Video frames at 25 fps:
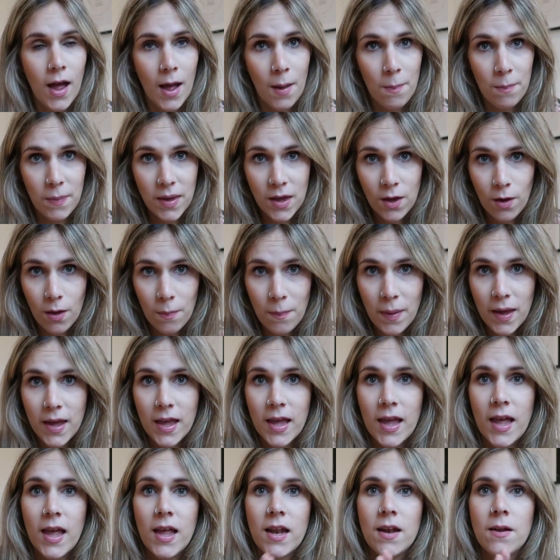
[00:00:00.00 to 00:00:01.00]
and me going
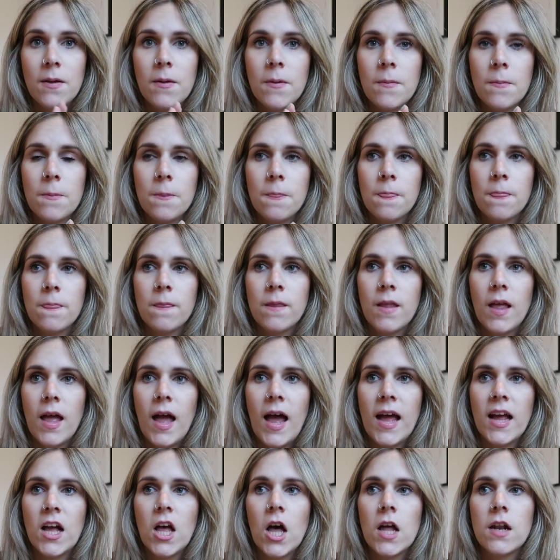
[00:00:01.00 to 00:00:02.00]
back in
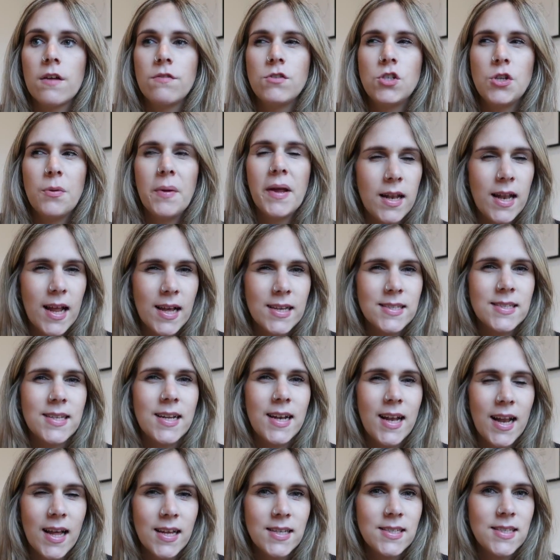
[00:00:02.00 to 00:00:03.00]
and kind of doing less
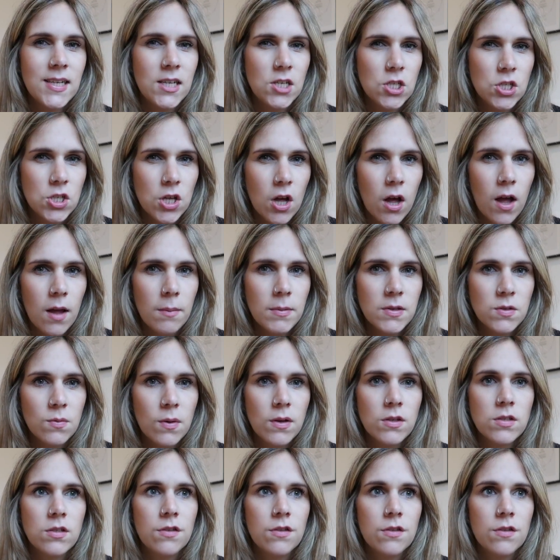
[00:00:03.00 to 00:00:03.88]
and less each time as well.